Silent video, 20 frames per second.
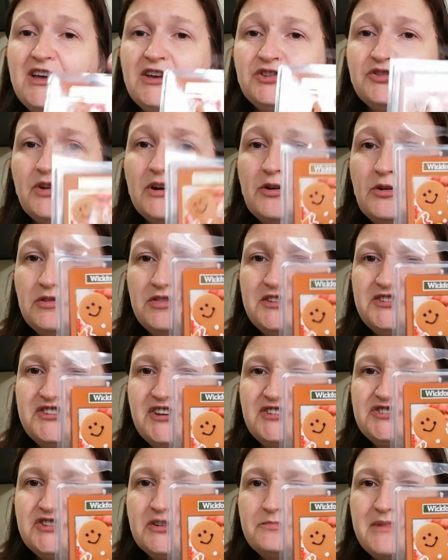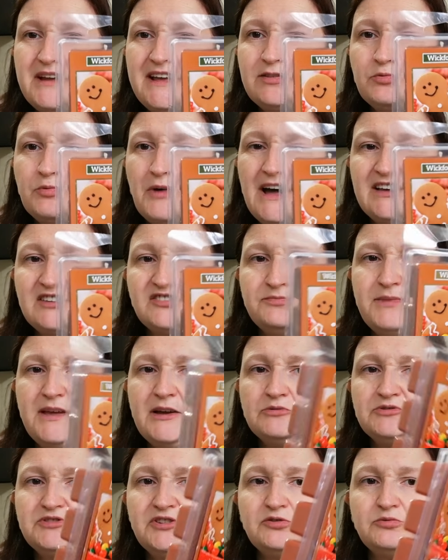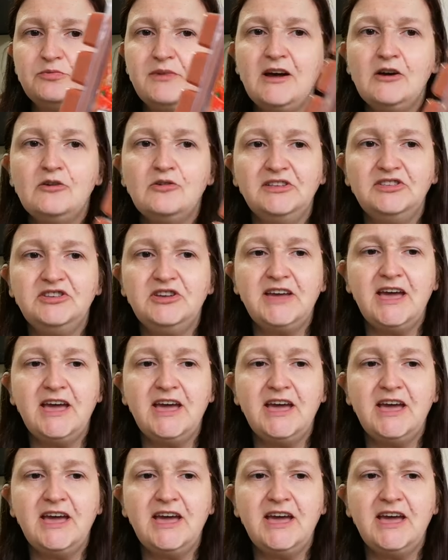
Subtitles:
So I got the gingerbread wax melts as well, and you